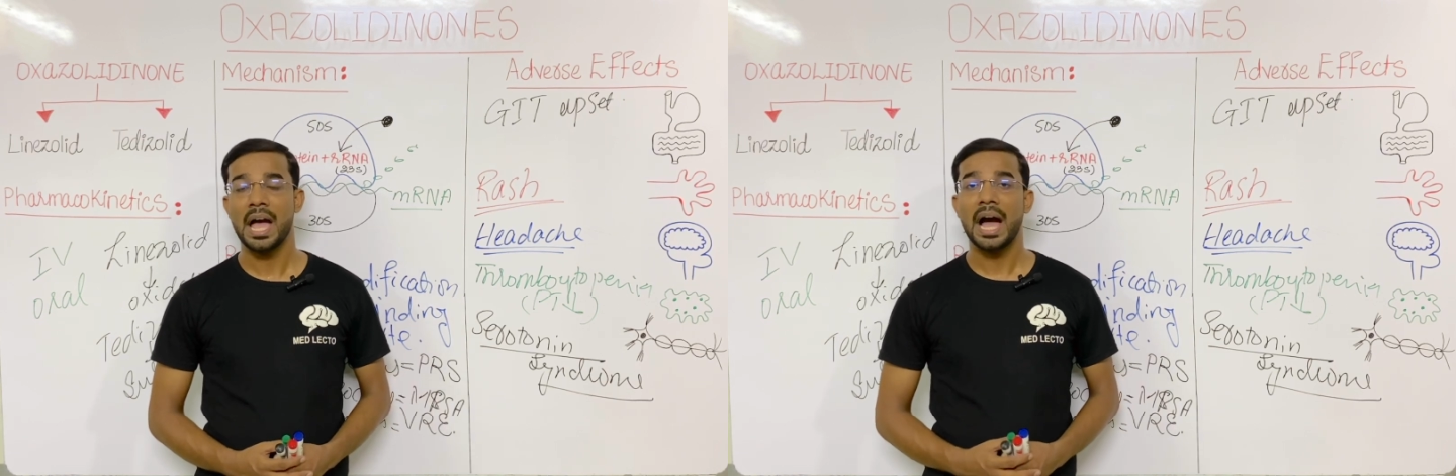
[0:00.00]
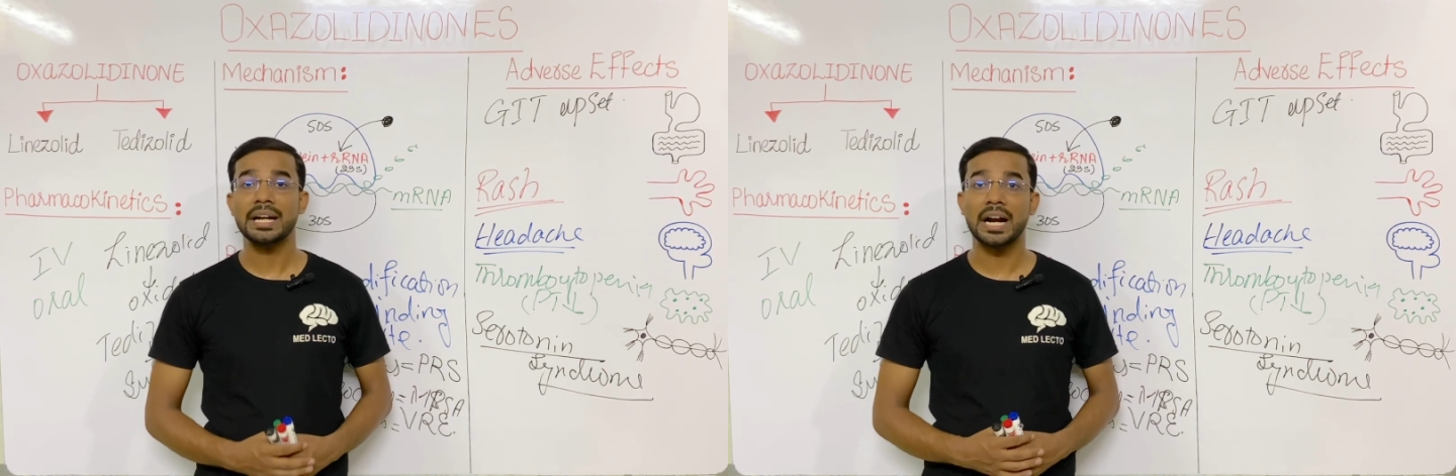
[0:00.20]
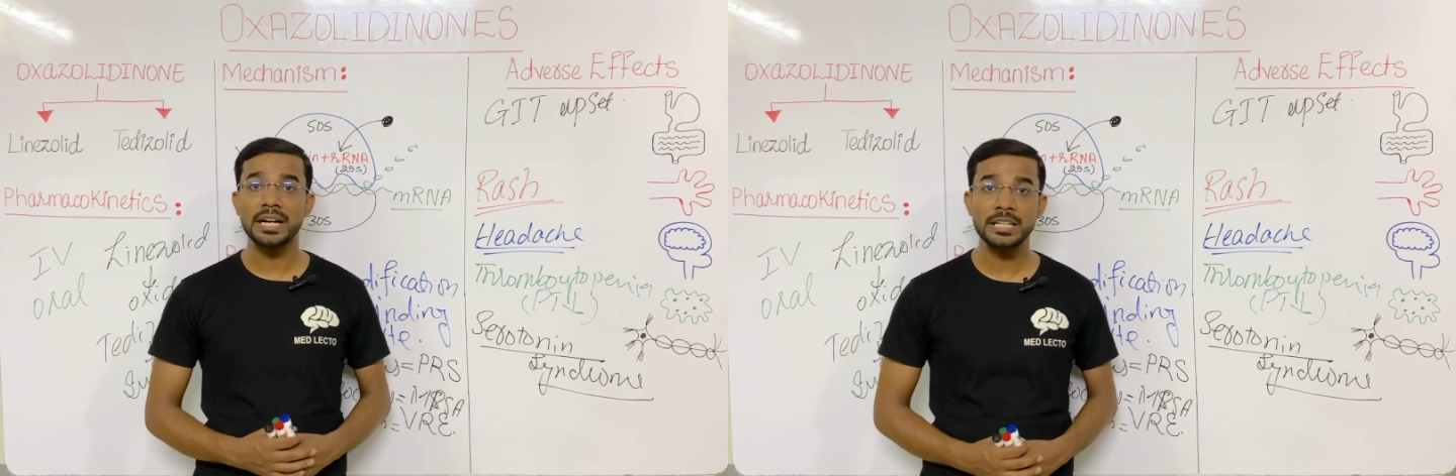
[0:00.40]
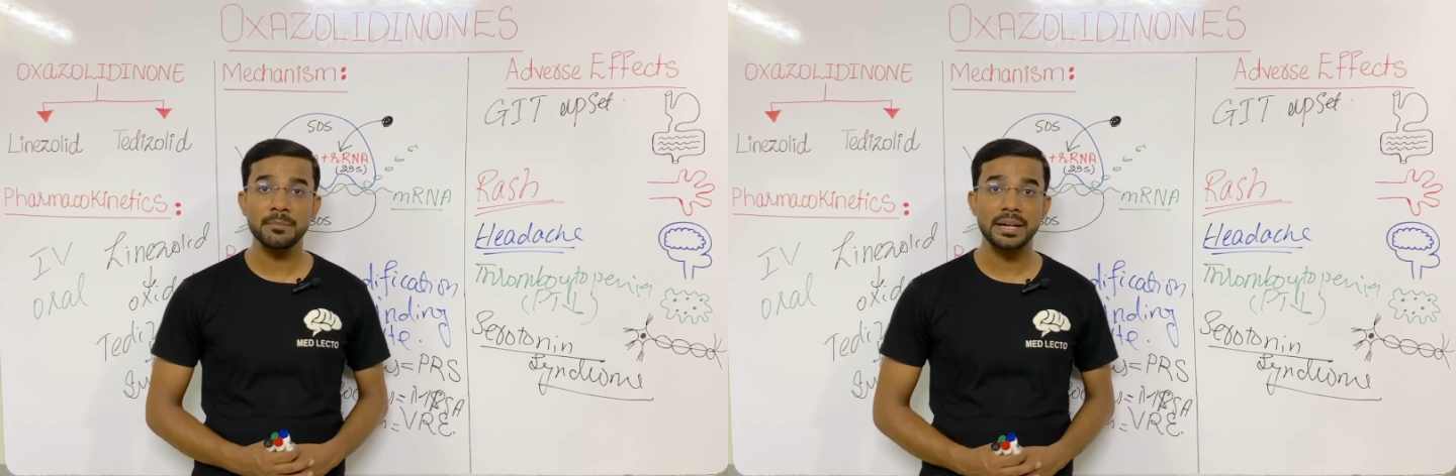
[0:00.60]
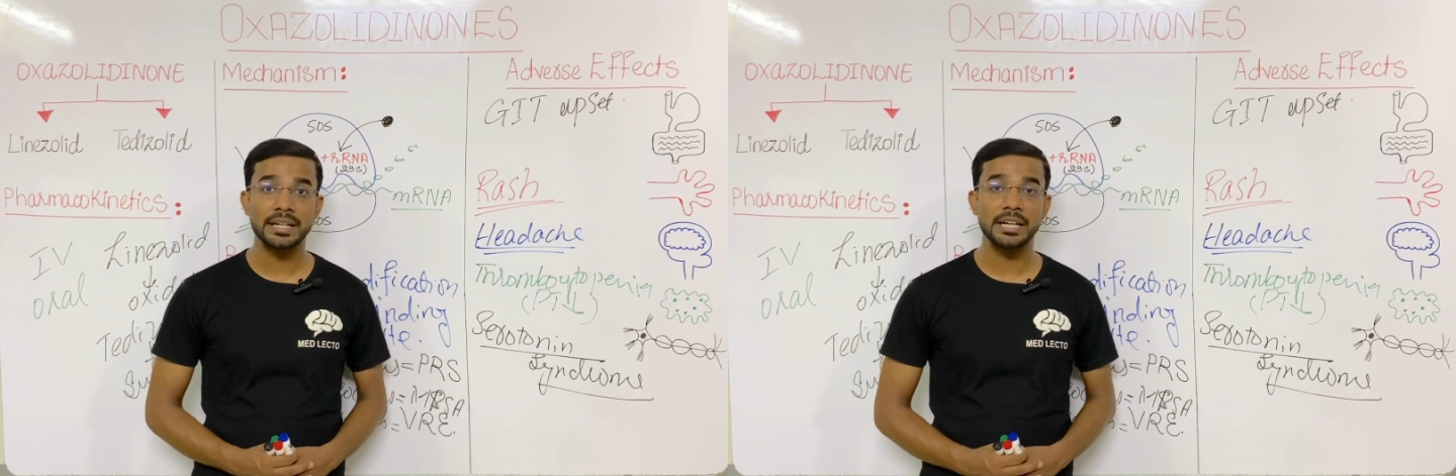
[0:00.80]
and
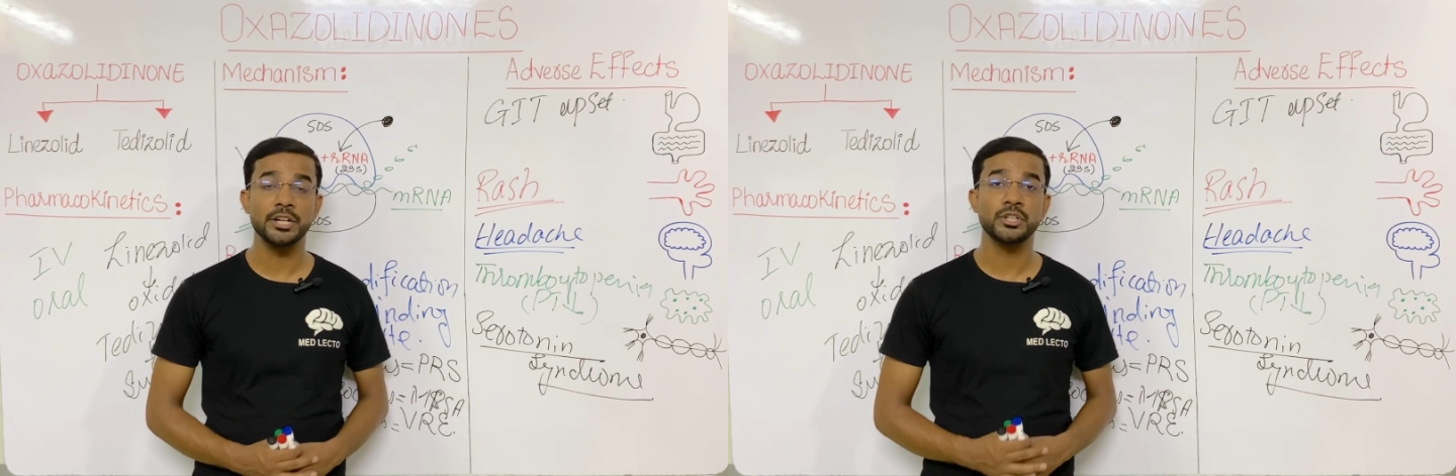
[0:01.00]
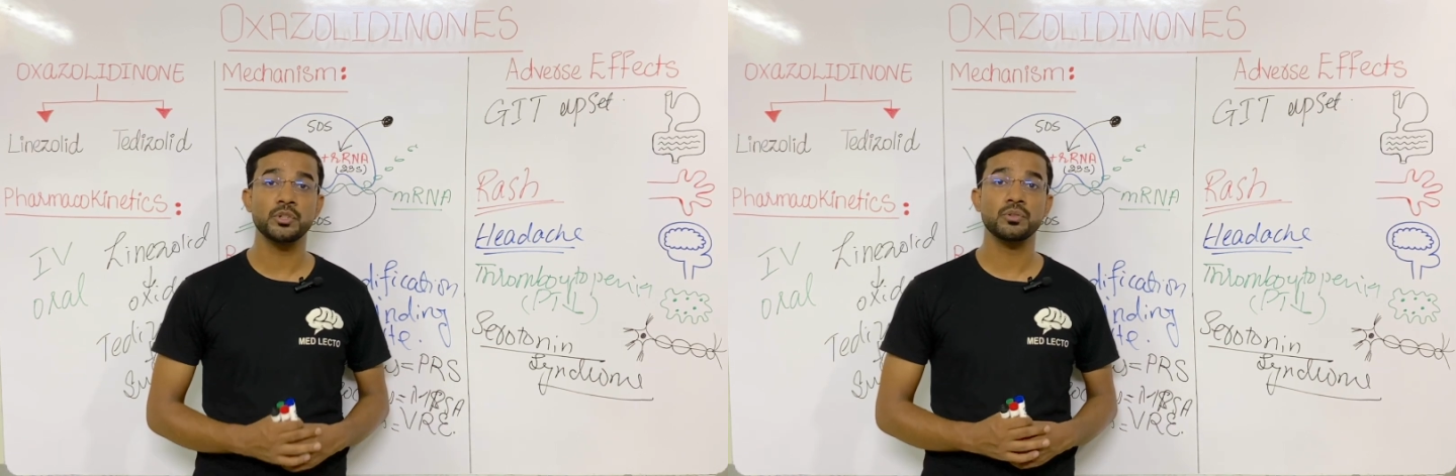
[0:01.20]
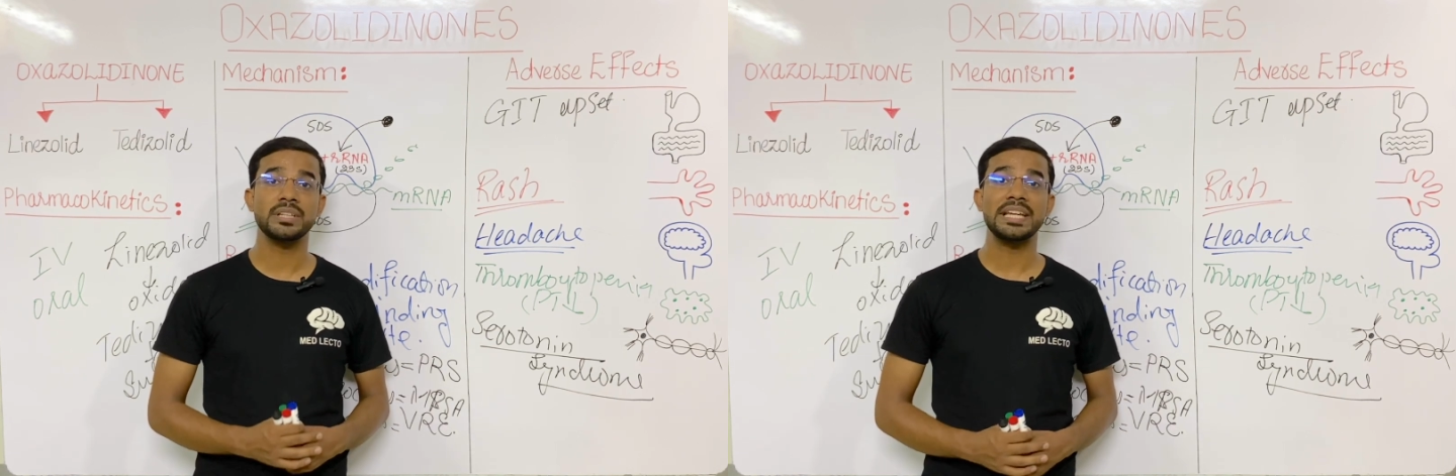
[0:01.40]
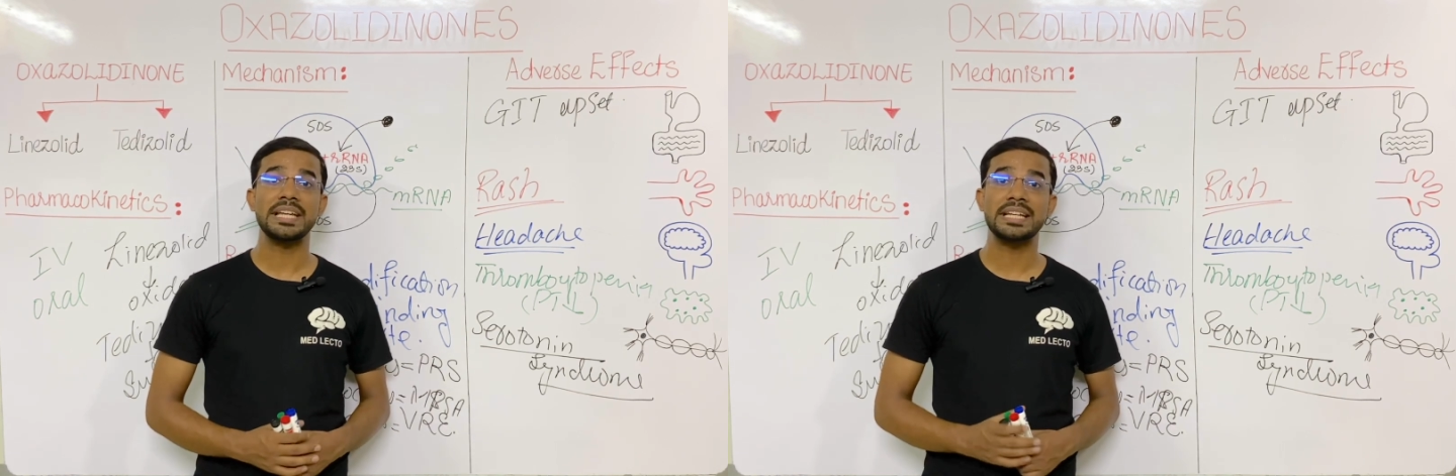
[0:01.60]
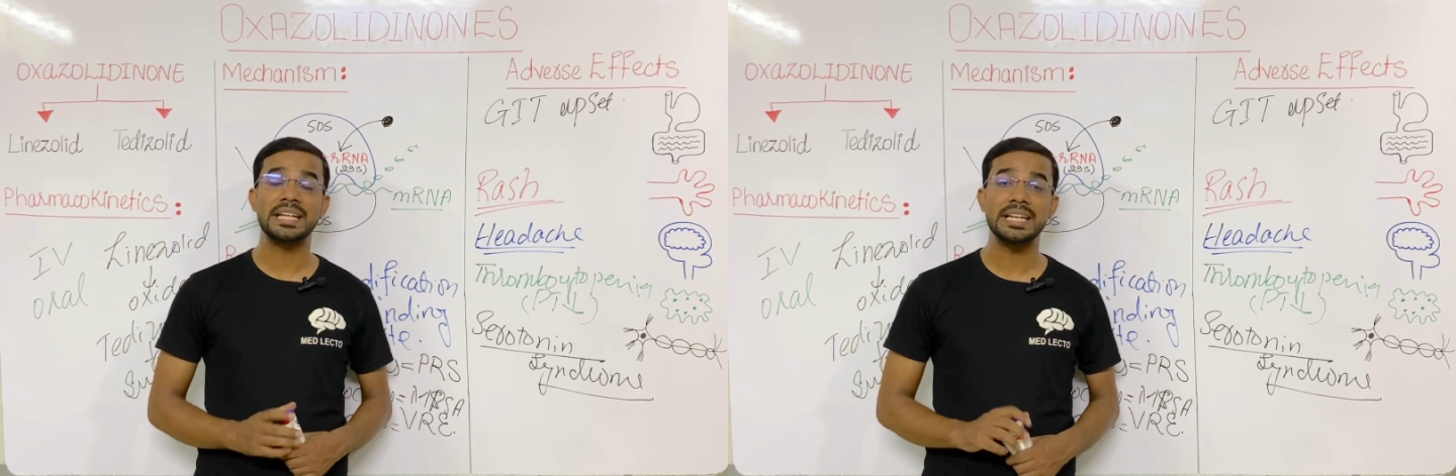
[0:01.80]
ultimately, due to the
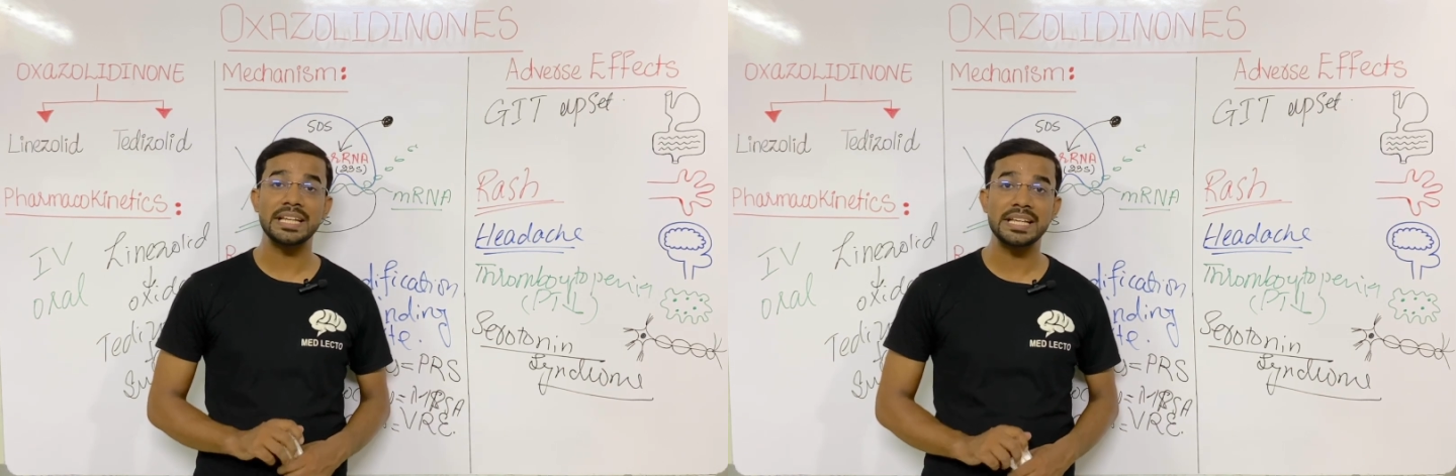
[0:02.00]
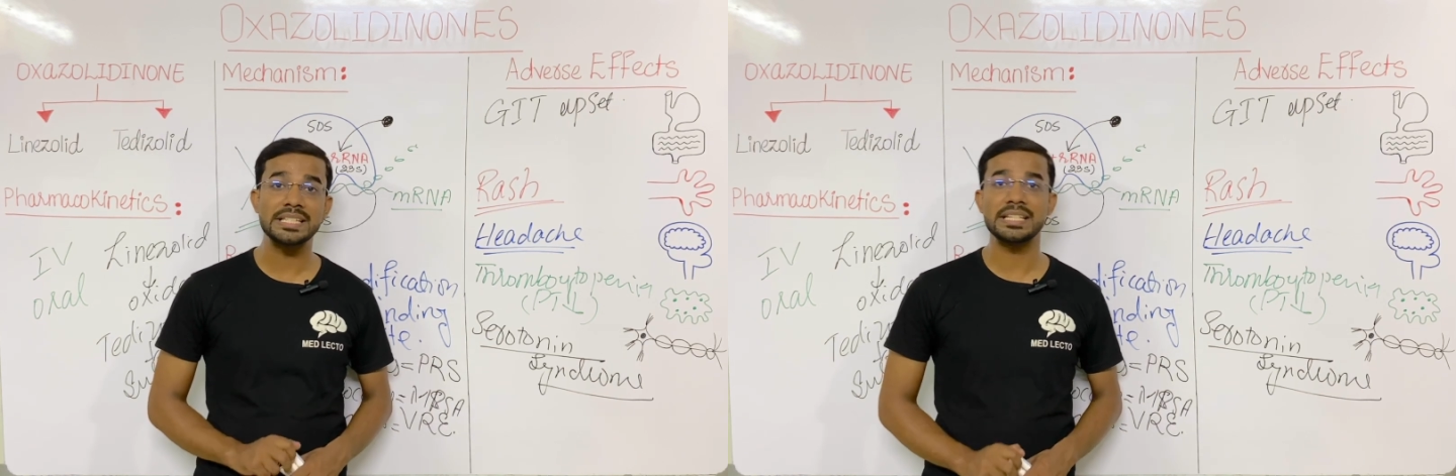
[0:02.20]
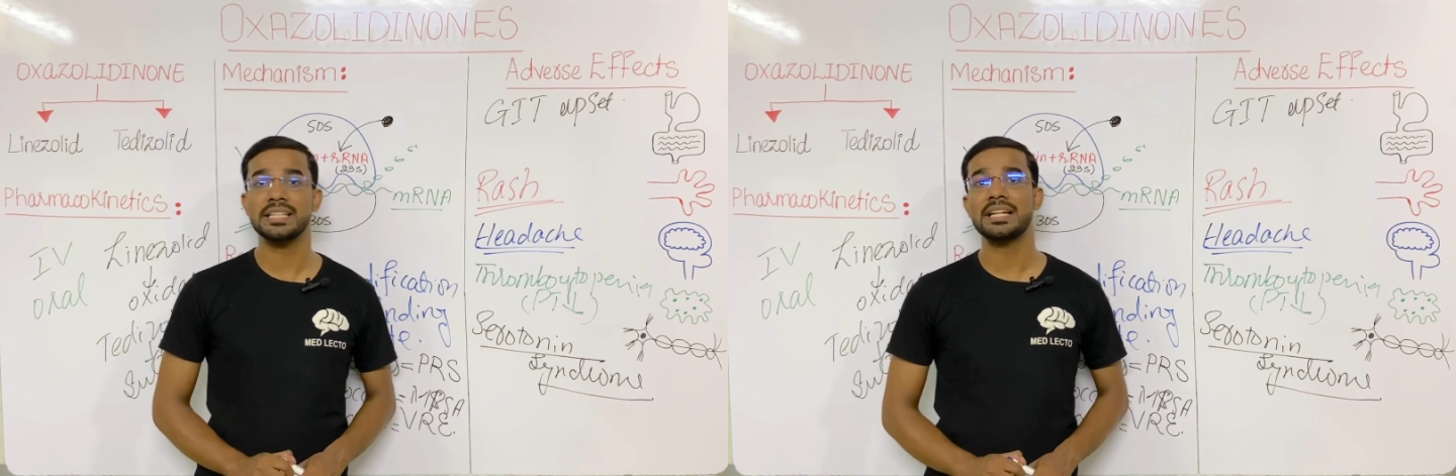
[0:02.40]
increase in the